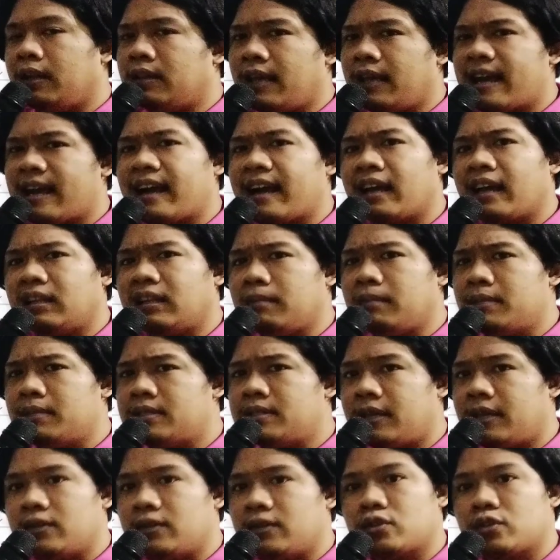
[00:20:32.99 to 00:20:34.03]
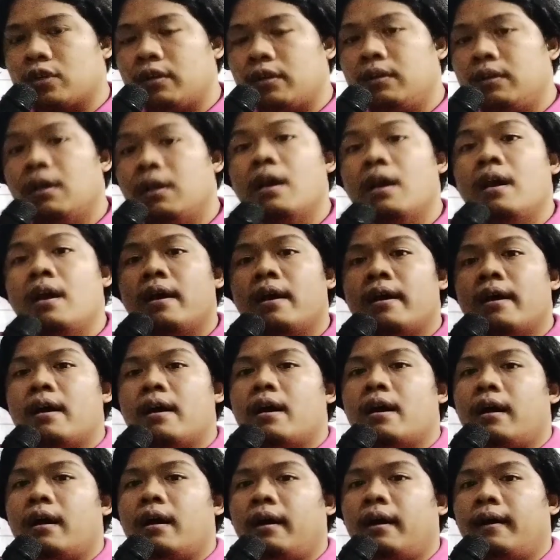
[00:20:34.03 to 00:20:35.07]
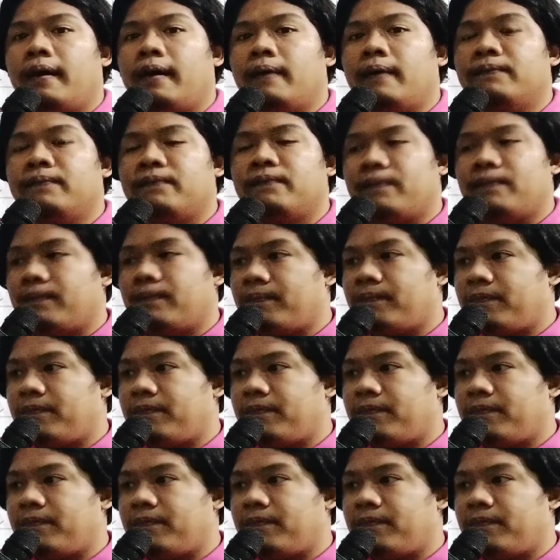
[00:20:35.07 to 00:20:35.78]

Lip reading: and the academization of